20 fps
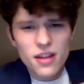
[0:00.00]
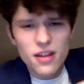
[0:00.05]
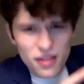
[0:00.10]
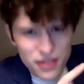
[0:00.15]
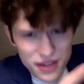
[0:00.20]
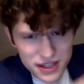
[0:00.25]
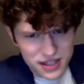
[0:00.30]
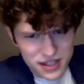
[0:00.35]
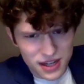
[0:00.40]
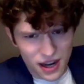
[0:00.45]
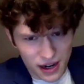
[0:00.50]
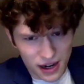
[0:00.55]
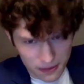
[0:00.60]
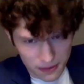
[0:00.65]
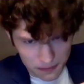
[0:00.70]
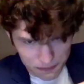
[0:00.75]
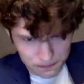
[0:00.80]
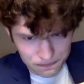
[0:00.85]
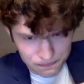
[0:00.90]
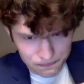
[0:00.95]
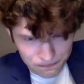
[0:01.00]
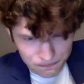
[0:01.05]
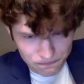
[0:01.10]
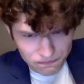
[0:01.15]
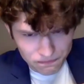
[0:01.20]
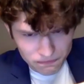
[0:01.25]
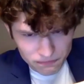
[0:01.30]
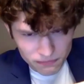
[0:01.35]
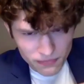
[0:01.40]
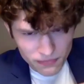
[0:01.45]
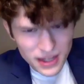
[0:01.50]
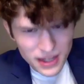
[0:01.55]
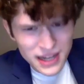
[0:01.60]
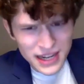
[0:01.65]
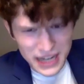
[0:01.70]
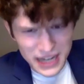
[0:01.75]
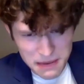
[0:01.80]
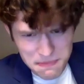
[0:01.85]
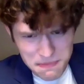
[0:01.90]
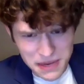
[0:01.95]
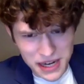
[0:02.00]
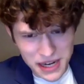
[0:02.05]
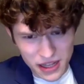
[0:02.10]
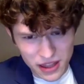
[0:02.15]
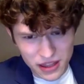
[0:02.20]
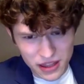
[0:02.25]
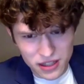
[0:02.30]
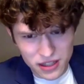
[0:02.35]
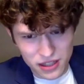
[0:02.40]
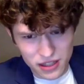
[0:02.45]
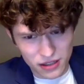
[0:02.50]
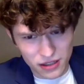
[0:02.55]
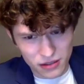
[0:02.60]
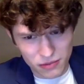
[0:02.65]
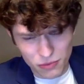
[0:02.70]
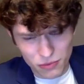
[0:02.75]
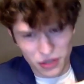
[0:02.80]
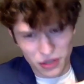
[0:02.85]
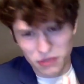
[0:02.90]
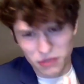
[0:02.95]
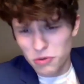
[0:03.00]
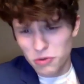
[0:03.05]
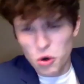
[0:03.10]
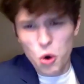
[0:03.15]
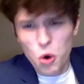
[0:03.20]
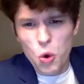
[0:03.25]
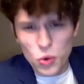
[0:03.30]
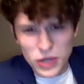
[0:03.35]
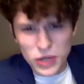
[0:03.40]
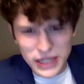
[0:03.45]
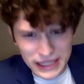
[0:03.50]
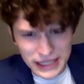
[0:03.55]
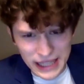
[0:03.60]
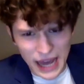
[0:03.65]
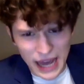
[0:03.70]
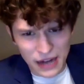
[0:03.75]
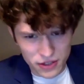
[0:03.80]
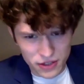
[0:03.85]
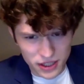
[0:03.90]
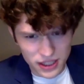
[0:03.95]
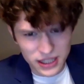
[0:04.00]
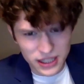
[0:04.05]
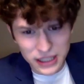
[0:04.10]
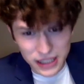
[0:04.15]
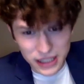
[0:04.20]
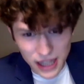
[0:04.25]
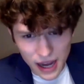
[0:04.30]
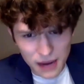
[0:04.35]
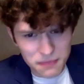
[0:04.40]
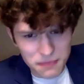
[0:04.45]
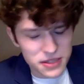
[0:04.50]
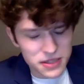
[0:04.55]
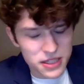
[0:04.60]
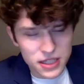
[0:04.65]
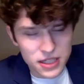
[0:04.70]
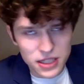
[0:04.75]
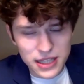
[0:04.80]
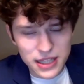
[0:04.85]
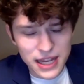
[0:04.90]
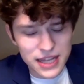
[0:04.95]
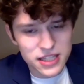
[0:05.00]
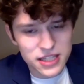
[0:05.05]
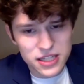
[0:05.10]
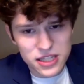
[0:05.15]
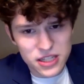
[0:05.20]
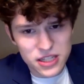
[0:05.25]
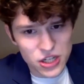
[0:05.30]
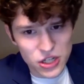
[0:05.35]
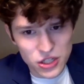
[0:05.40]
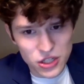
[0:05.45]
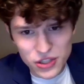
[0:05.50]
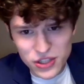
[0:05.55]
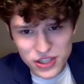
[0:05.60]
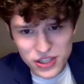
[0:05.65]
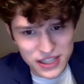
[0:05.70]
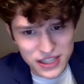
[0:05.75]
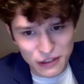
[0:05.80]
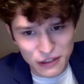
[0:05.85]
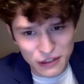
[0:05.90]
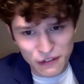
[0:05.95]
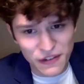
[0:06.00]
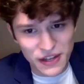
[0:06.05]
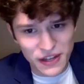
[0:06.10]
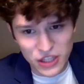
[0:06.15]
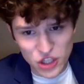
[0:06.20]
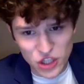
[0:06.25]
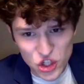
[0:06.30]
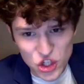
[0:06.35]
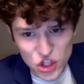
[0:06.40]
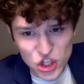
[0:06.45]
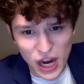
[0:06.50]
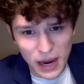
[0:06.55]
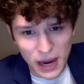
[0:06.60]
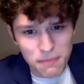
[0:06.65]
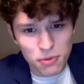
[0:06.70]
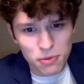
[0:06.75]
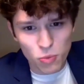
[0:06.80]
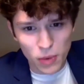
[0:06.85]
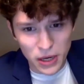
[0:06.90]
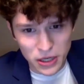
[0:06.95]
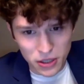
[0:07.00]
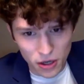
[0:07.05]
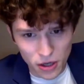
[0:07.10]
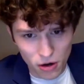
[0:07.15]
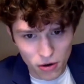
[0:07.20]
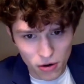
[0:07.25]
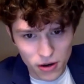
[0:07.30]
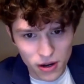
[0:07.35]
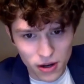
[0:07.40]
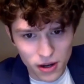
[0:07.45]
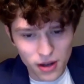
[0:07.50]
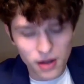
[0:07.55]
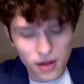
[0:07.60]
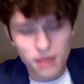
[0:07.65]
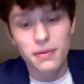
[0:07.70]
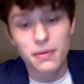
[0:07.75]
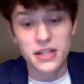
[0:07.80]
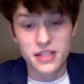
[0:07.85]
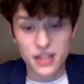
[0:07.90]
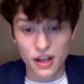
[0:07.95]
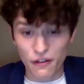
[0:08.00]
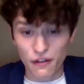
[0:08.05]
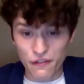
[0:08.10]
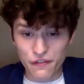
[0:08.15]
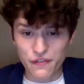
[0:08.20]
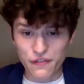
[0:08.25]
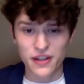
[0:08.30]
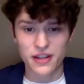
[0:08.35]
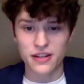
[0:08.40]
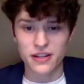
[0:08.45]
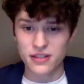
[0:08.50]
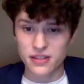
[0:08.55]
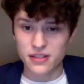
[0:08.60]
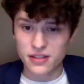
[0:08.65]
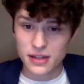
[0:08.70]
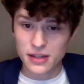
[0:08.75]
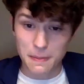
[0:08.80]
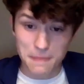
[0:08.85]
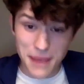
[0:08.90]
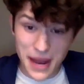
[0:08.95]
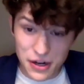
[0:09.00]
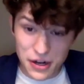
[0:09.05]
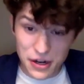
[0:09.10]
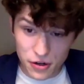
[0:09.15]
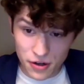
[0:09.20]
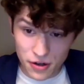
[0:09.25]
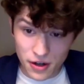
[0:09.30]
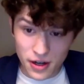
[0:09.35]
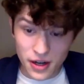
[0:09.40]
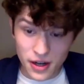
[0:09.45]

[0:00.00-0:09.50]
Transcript: This night, he meaneth to, with a corded ladder, to climb celestial Sylvia's chamber window, myself his competitor.